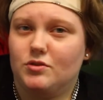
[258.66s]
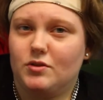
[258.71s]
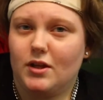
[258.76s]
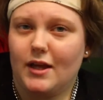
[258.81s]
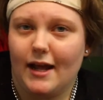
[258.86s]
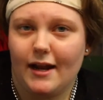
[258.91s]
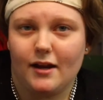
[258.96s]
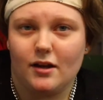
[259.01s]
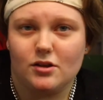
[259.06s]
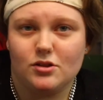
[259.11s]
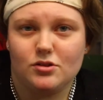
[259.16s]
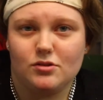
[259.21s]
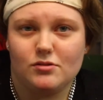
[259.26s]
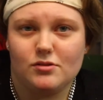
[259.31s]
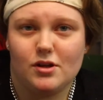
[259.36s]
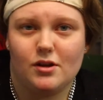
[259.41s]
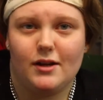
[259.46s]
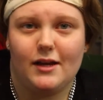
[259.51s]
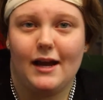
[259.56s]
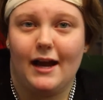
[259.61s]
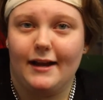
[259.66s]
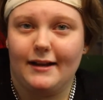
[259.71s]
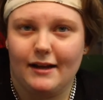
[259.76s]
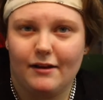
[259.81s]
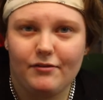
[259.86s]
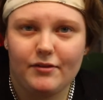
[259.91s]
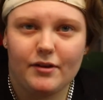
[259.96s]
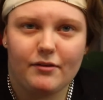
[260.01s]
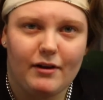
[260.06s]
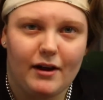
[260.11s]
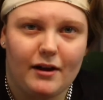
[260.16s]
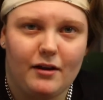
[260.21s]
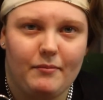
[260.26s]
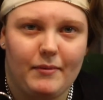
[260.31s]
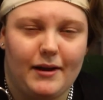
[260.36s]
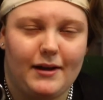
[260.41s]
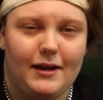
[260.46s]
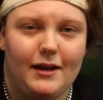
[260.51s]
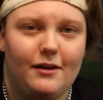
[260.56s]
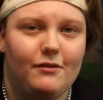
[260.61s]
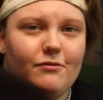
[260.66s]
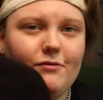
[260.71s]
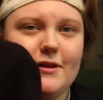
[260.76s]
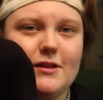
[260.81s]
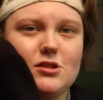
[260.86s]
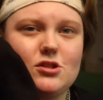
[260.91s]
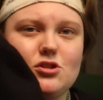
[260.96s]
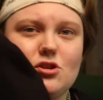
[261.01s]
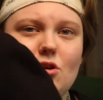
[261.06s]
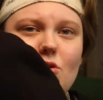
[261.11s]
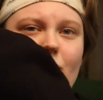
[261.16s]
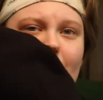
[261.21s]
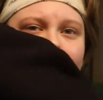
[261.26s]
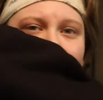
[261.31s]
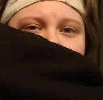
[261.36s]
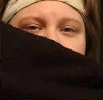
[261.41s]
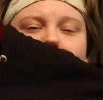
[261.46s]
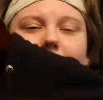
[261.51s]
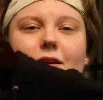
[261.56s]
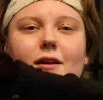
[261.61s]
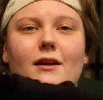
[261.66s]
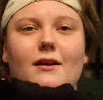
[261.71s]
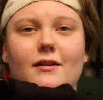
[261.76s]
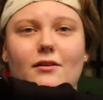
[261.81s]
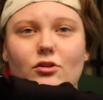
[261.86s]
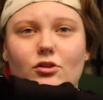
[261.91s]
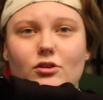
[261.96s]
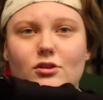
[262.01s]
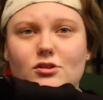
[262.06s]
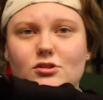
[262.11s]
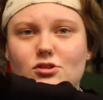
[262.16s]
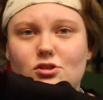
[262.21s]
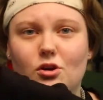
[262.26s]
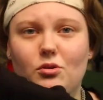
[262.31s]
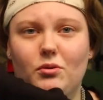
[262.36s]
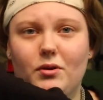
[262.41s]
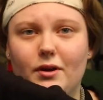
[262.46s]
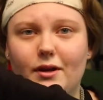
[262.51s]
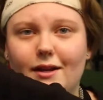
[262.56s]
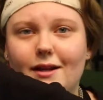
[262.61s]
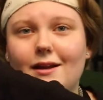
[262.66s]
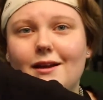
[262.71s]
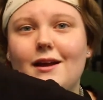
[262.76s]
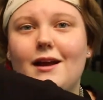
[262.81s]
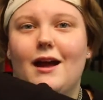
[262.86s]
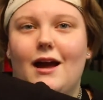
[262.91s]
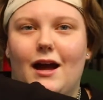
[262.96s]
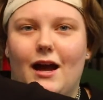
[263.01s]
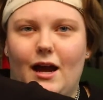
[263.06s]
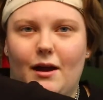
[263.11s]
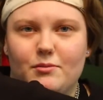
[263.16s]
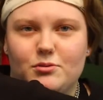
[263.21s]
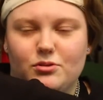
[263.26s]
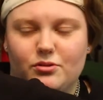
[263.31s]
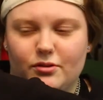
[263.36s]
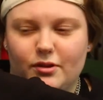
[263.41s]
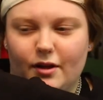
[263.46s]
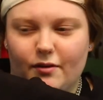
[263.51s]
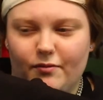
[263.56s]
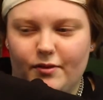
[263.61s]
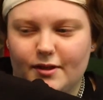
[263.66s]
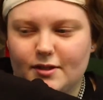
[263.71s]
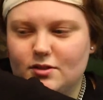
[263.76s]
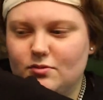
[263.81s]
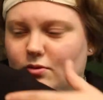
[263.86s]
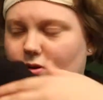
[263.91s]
getting a Stussy hoodie, I definitely recommend it. It fits so well and it looks so good. I absolutely love this